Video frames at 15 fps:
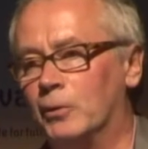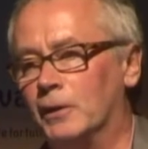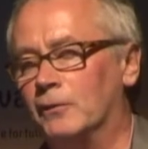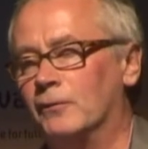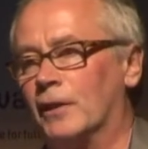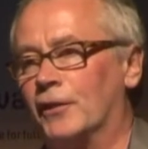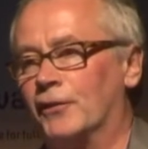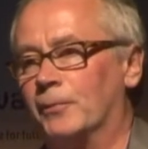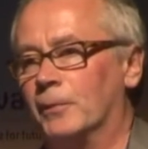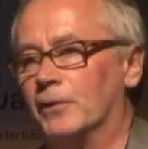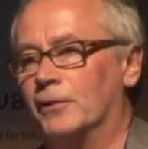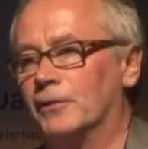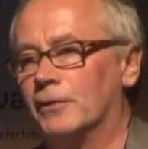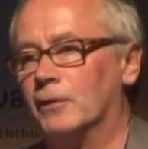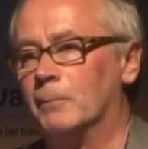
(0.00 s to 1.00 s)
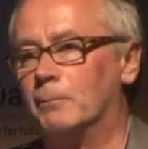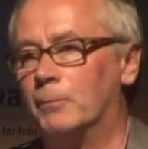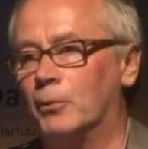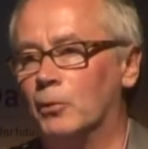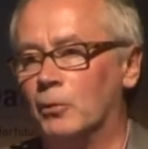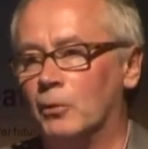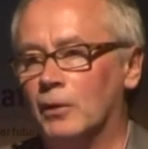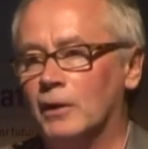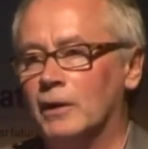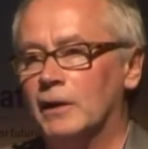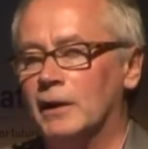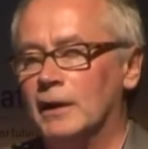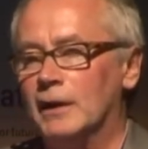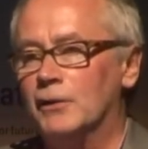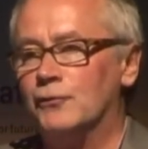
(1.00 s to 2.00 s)
investment and pull
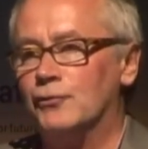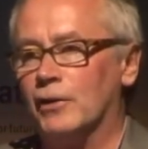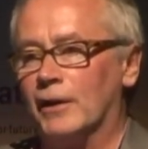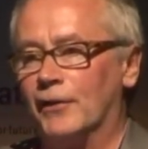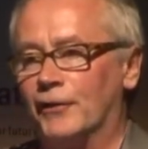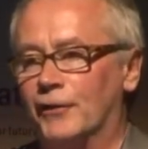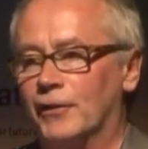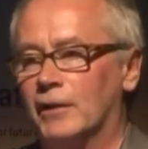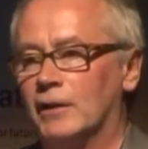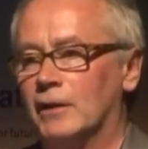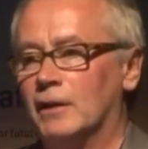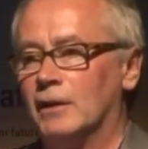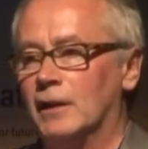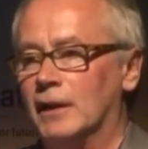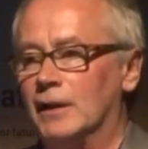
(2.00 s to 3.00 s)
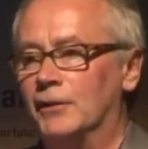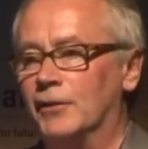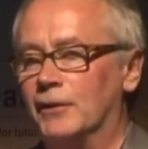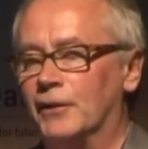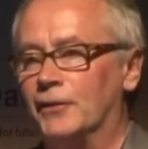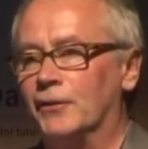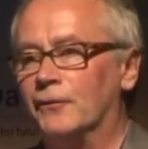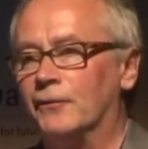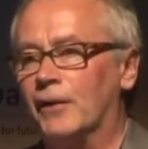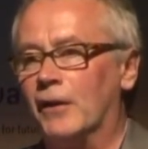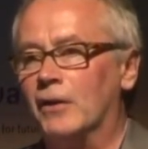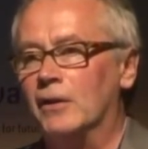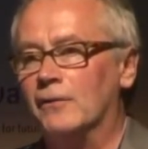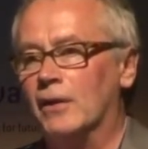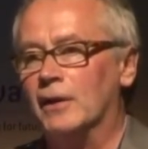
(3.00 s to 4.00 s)
interest into this
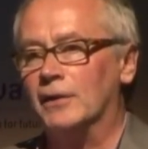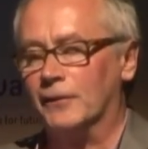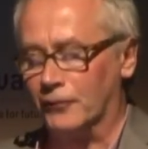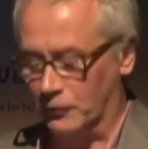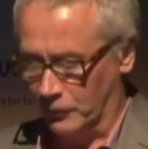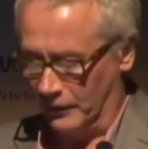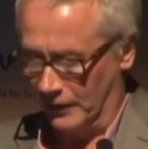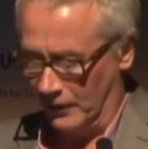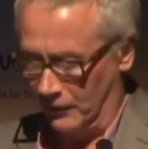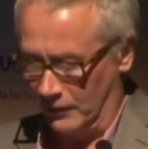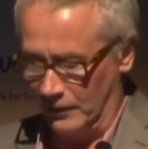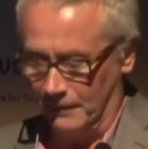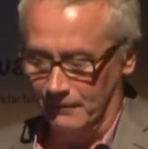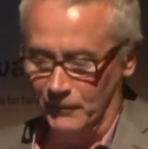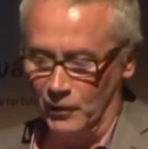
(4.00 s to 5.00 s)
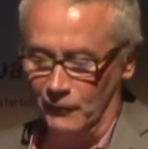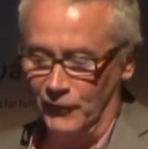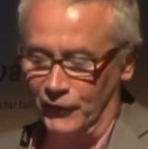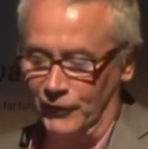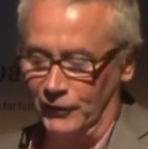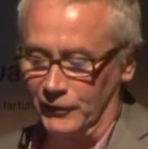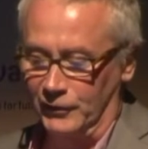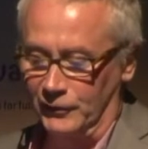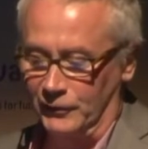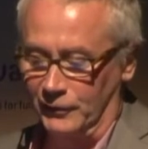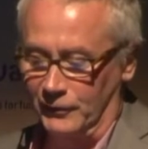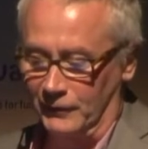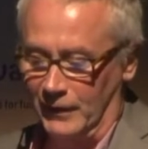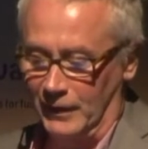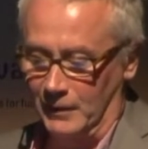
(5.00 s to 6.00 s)
very, very difficult area of the city to
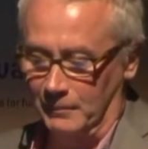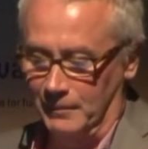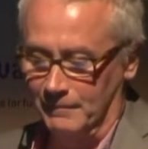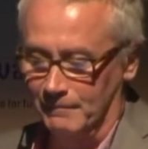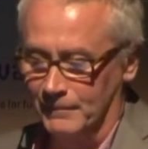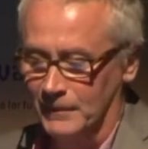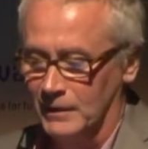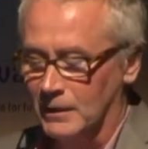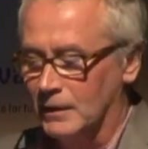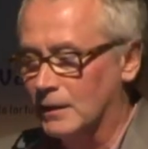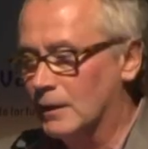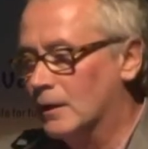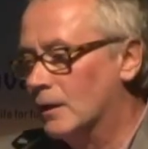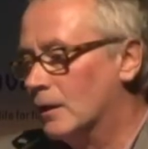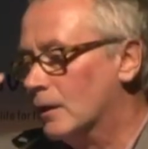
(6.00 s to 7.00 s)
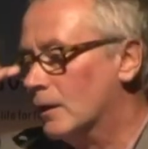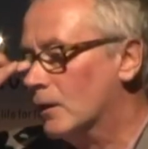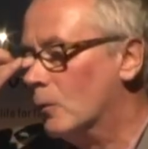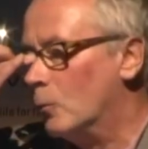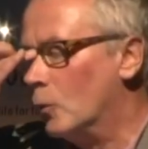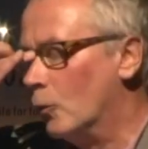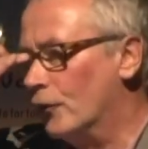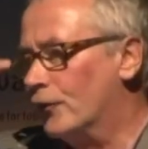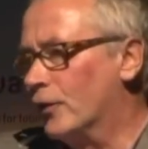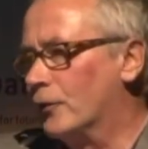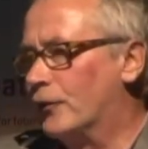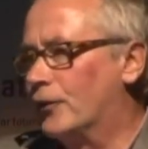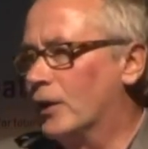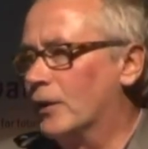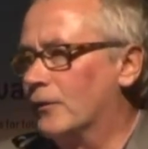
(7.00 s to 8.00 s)
develop. We also
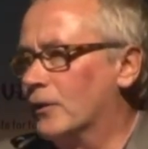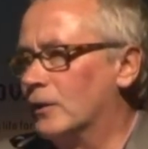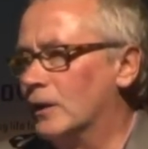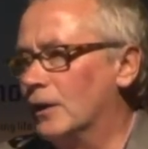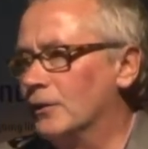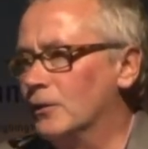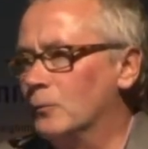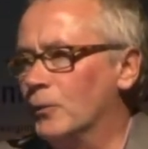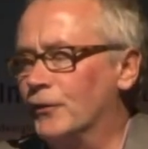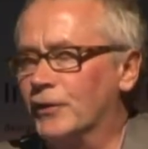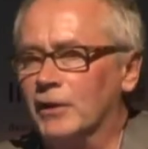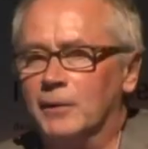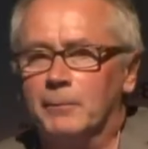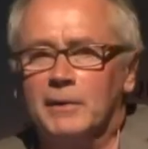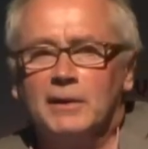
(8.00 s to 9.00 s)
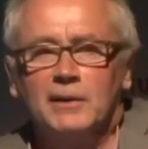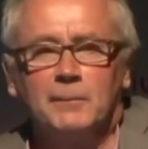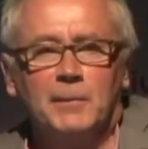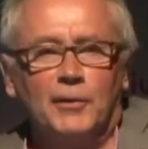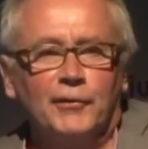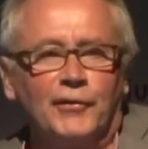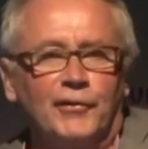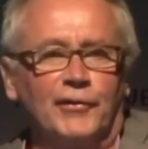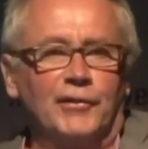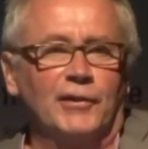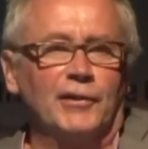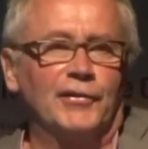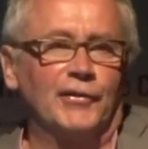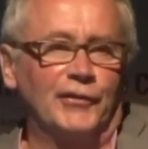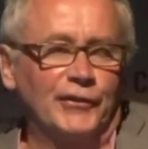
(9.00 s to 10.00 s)
said that London was going to be the
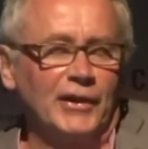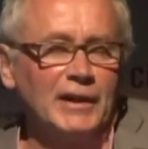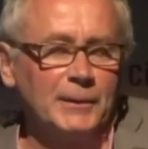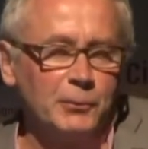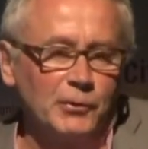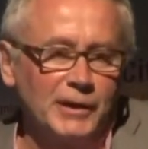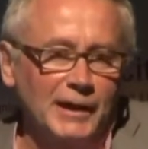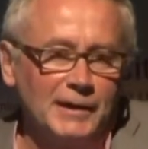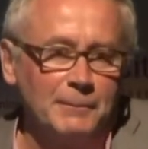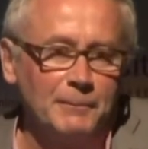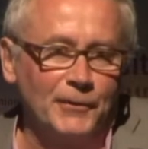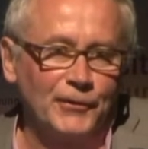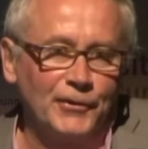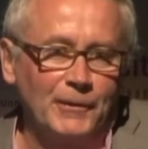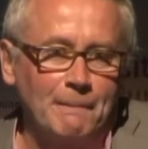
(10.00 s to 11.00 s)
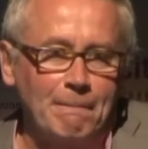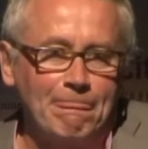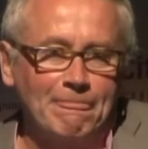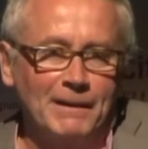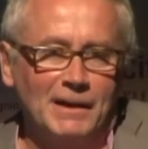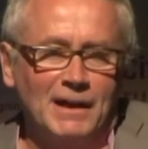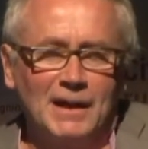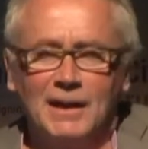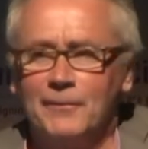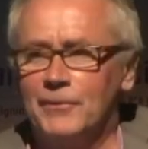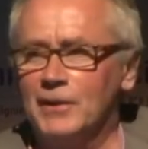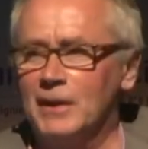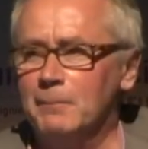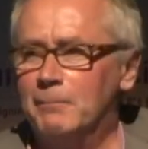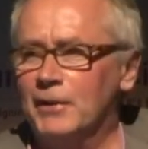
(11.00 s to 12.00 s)
most sustainable games. The
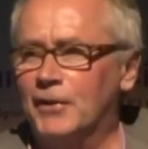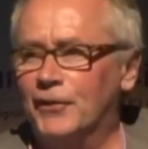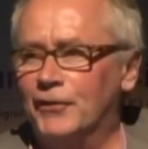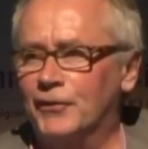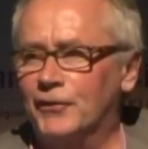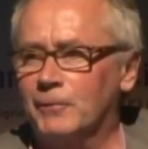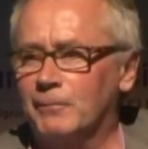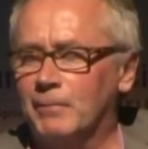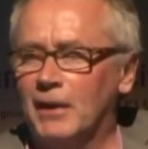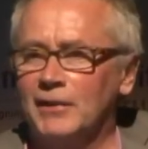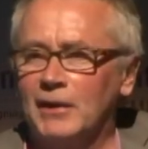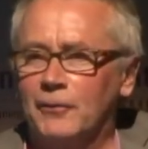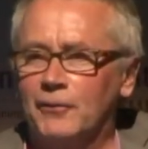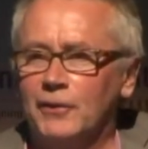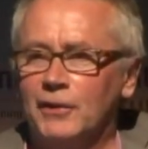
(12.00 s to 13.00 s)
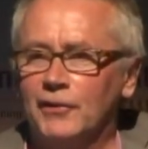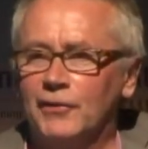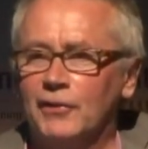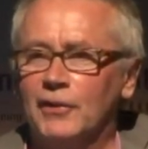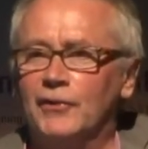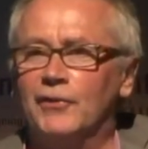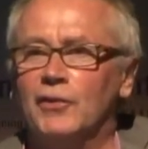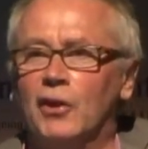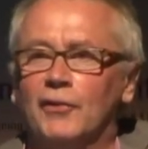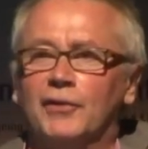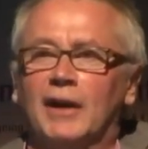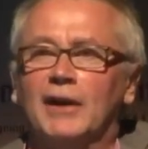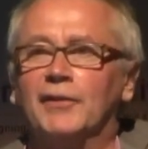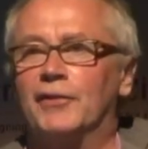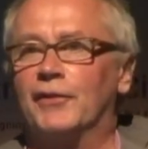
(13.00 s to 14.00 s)
Olympics, by definition, is not
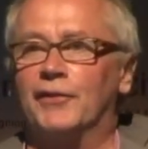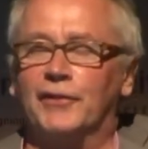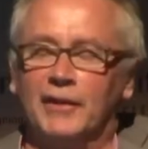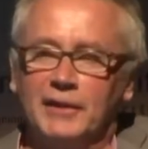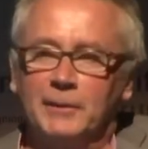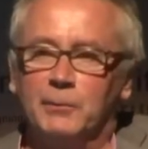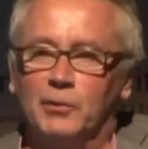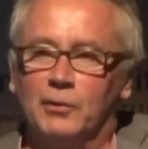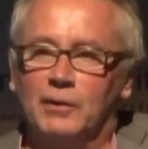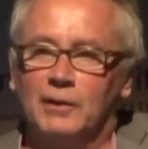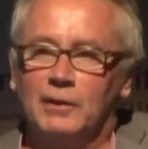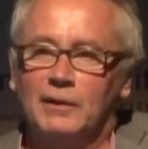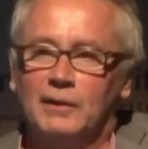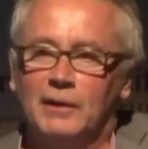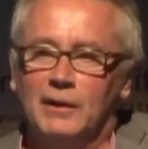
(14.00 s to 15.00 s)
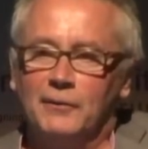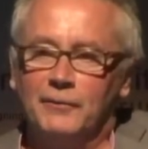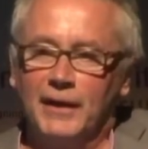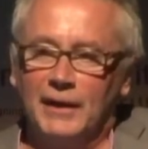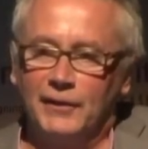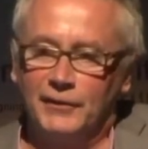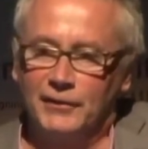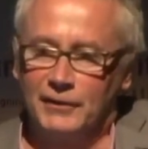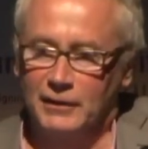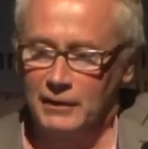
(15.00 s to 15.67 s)
a sustainable event.